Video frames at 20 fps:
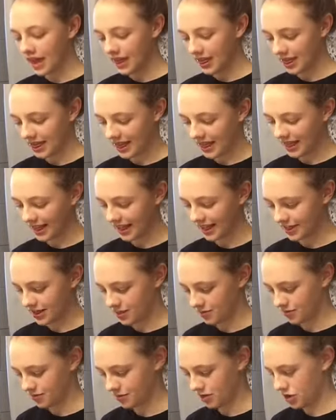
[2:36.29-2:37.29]
think it
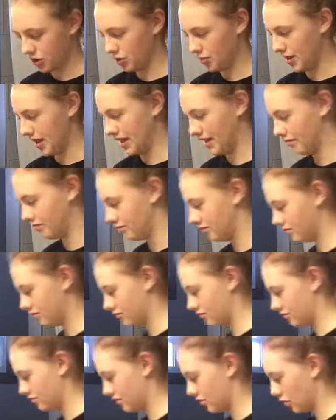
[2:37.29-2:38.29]
to be
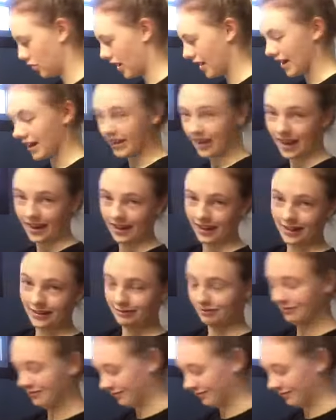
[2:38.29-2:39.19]
the way I like it,